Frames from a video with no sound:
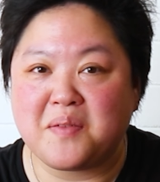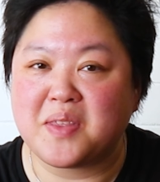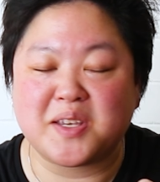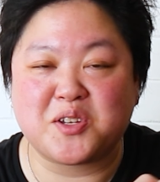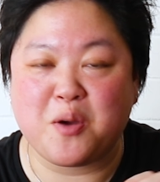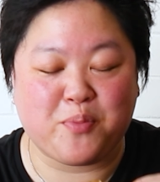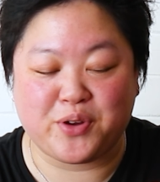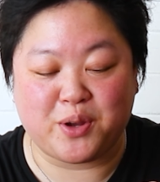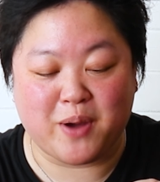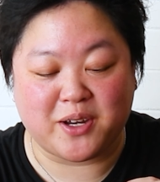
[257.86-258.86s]
There's no
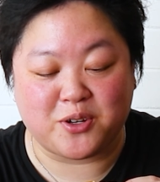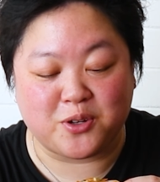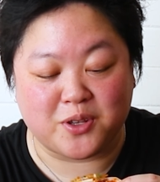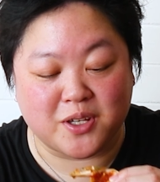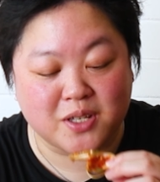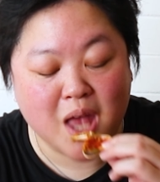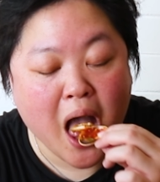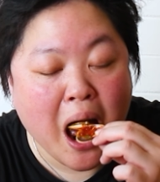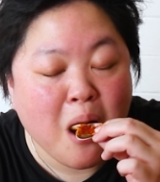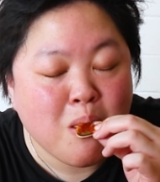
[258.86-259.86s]
pretty way to do this.
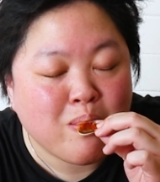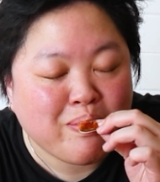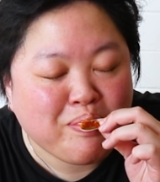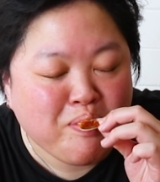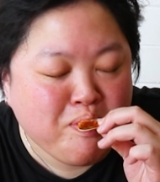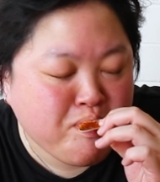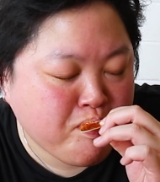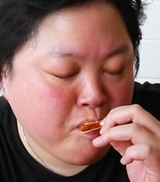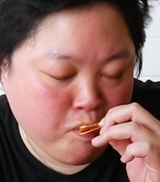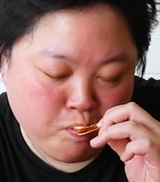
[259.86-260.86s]

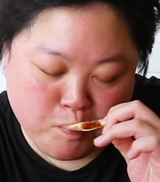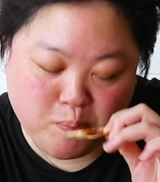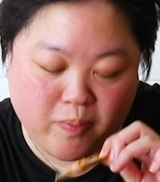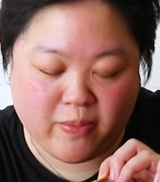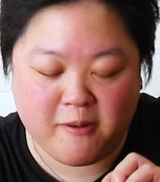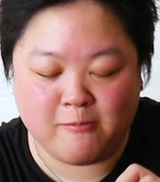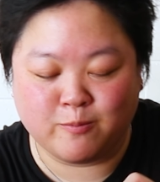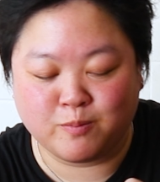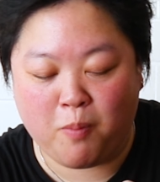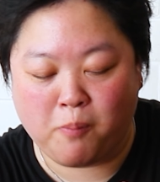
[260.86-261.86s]
And
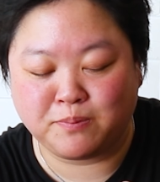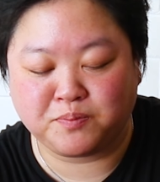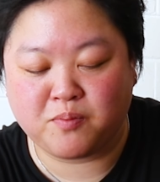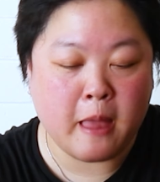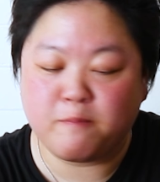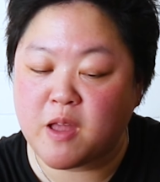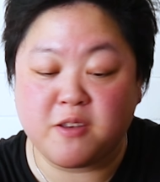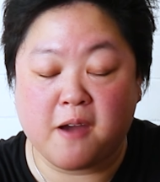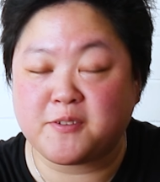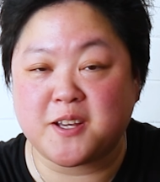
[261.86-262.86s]

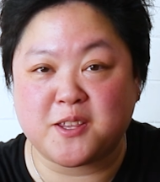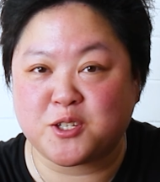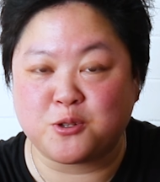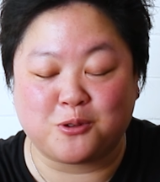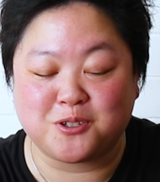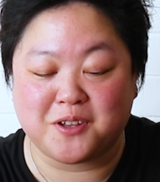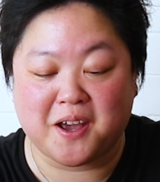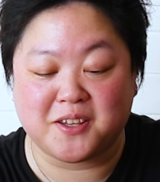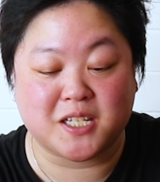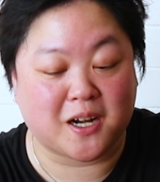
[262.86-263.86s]
you have to get the sauce on the
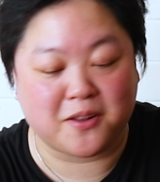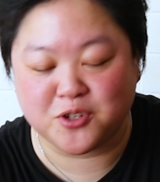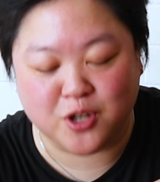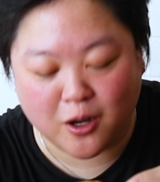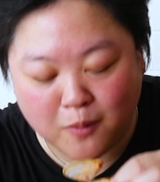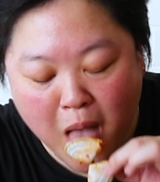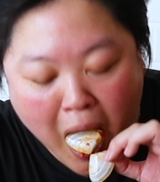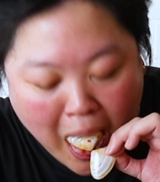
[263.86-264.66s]
other side of the shell.